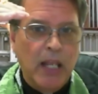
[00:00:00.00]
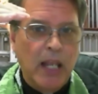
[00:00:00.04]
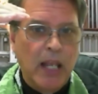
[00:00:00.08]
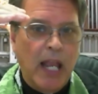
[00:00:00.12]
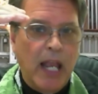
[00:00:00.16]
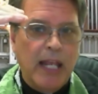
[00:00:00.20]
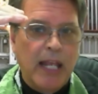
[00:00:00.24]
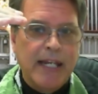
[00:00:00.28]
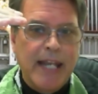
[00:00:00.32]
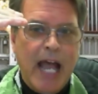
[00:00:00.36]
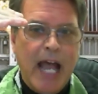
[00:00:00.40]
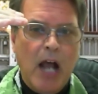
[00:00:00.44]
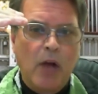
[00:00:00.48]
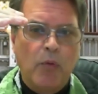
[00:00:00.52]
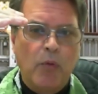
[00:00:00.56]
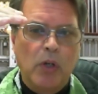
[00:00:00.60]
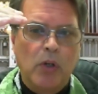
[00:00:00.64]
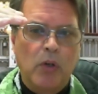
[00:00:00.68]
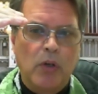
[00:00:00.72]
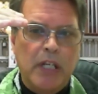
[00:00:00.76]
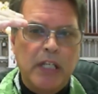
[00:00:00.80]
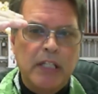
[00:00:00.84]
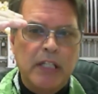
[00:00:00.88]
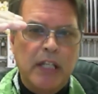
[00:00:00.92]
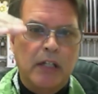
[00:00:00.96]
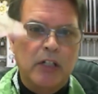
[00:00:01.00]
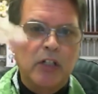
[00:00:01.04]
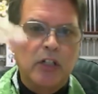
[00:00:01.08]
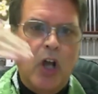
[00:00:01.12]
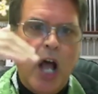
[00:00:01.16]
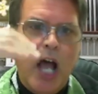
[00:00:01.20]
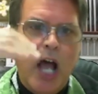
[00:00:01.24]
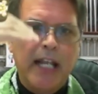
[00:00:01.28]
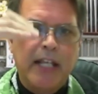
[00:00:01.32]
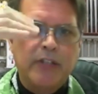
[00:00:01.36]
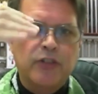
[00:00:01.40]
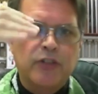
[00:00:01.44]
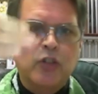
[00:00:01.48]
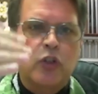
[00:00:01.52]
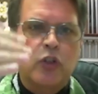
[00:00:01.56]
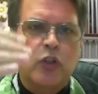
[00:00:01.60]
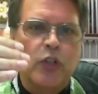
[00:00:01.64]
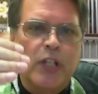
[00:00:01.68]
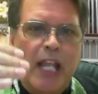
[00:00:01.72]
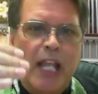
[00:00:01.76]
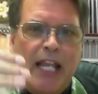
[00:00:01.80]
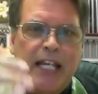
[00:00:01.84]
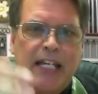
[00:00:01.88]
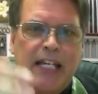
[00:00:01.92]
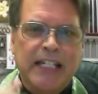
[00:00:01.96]
And now we're looking that God has
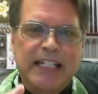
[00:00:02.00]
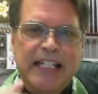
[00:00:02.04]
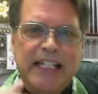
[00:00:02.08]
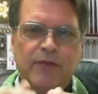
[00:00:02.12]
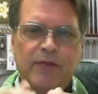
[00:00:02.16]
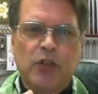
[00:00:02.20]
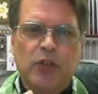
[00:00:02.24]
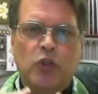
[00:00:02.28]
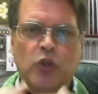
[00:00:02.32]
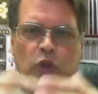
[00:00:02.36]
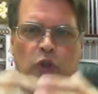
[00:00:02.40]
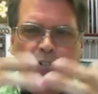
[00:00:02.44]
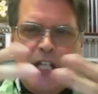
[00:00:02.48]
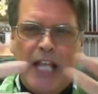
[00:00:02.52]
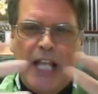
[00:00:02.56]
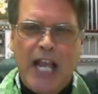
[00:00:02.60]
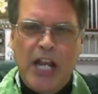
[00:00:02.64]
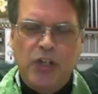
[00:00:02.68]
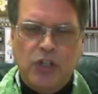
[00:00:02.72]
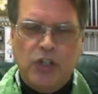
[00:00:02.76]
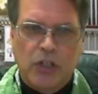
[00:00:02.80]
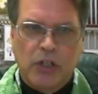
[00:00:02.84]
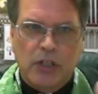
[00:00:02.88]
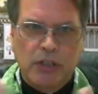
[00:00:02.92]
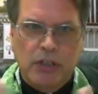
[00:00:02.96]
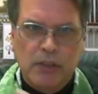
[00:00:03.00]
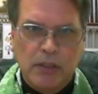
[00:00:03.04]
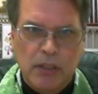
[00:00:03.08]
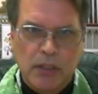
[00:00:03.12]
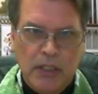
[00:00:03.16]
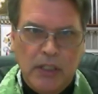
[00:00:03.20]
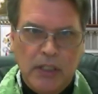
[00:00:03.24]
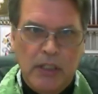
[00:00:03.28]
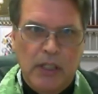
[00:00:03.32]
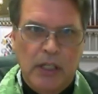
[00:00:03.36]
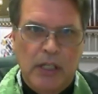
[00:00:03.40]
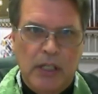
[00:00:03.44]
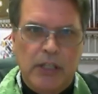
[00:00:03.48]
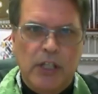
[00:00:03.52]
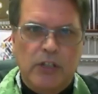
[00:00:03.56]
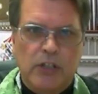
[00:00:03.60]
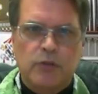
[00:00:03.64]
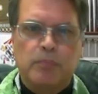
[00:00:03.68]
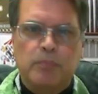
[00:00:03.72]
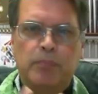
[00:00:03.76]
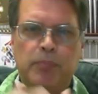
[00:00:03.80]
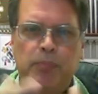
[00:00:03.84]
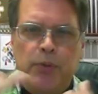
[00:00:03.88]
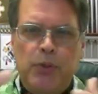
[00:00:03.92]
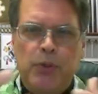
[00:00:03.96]
created, given creation, this
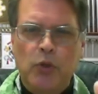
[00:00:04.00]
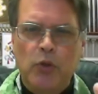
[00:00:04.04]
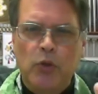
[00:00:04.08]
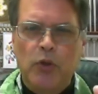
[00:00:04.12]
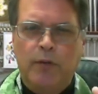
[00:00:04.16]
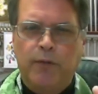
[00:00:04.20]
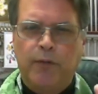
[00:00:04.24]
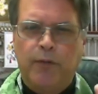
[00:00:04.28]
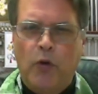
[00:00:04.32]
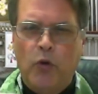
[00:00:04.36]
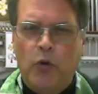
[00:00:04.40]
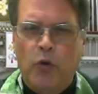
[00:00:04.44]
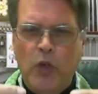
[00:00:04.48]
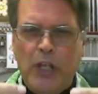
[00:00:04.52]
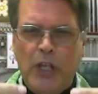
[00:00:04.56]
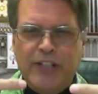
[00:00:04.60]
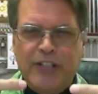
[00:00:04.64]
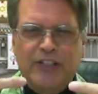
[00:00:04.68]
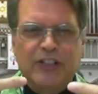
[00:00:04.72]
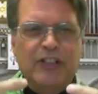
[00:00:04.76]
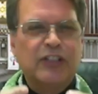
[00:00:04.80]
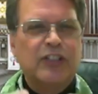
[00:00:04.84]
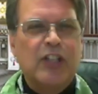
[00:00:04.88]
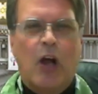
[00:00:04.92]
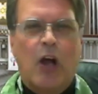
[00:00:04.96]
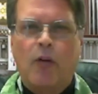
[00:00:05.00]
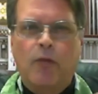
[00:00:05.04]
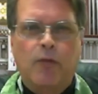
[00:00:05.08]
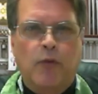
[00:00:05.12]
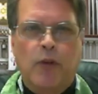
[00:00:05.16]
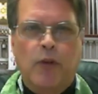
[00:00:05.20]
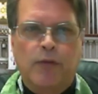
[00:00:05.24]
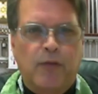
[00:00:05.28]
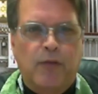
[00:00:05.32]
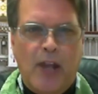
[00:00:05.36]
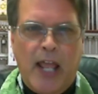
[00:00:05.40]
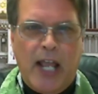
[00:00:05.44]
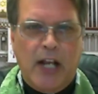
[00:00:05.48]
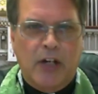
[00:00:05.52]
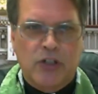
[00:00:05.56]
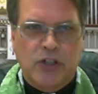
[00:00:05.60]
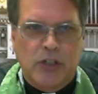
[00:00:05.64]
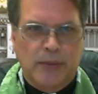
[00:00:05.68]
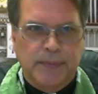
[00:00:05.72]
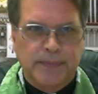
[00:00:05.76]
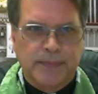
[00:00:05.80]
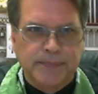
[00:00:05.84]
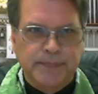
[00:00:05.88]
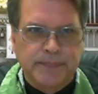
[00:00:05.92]
beautiful self-reflection.